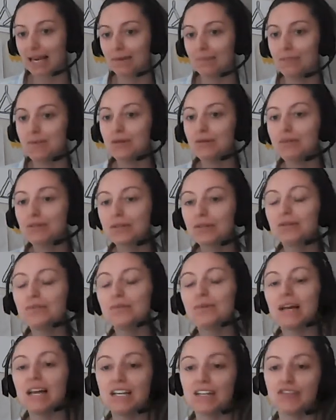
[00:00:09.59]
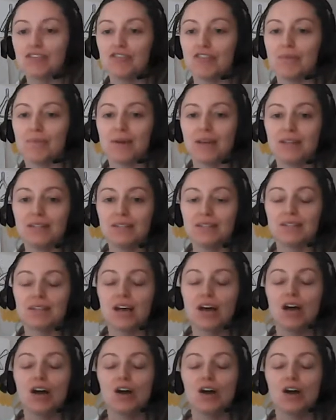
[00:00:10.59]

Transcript: a musical instrument